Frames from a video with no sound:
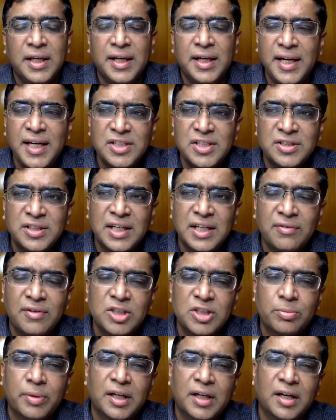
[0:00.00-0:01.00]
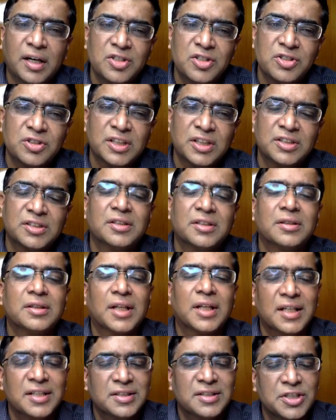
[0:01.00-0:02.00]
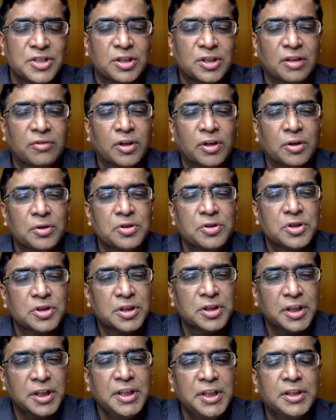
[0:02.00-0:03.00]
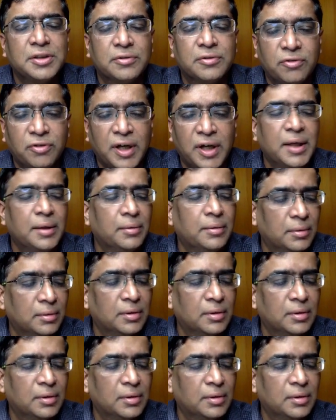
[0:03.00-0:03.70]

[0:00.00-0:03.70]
Each sequence might consist of around 3 to 5